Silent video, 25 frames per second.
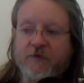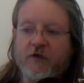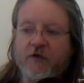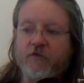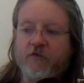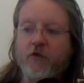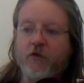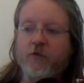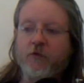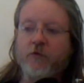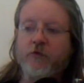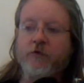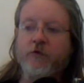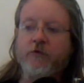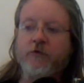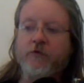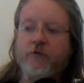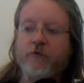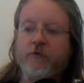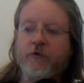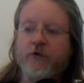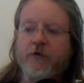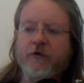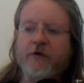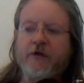
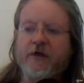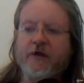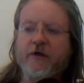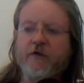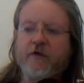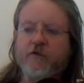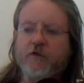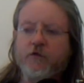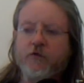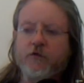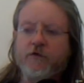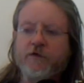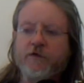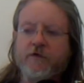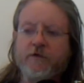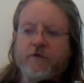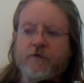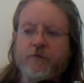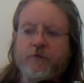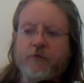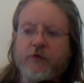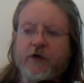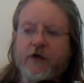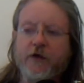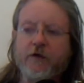former Royal Air Force
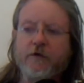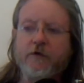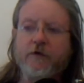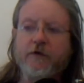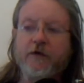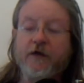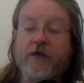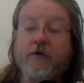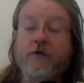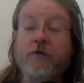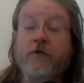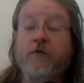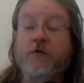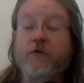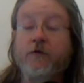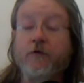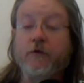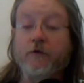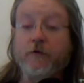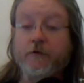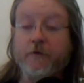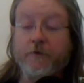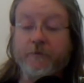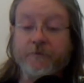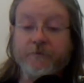pilot and controller.